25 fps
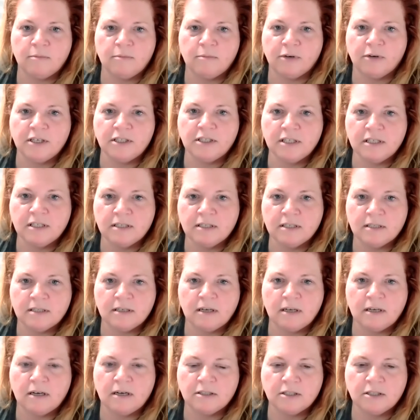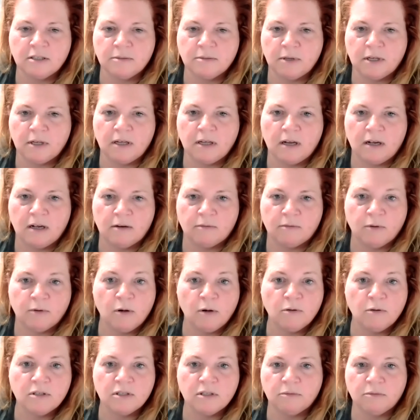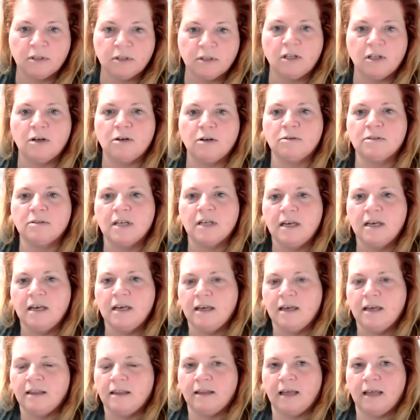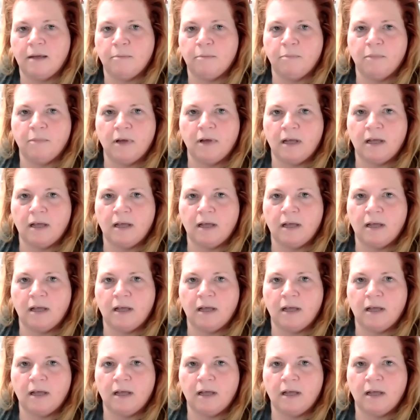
roads will close. They